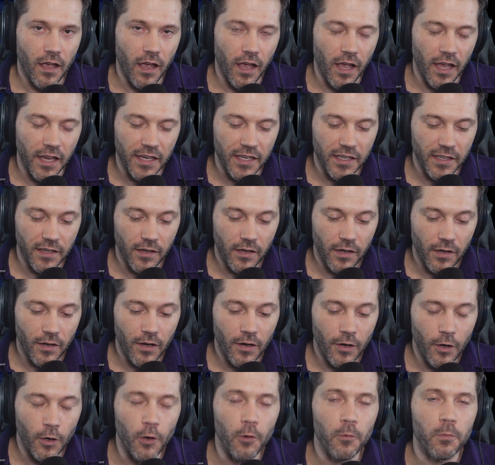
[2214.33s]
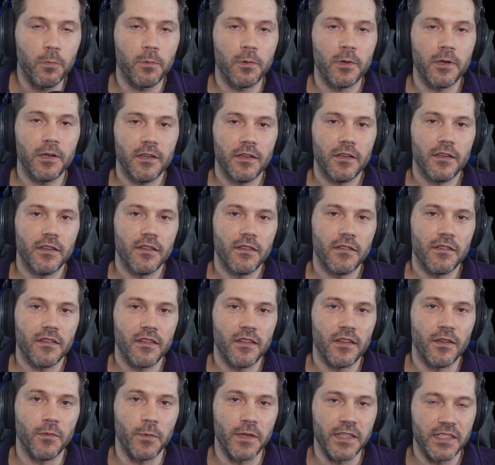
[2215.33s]
I hope
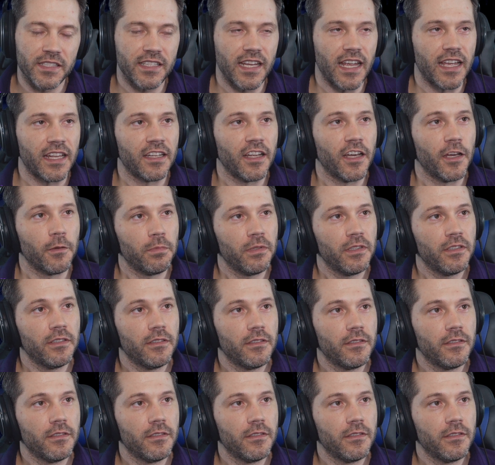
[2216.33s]
that we stand up.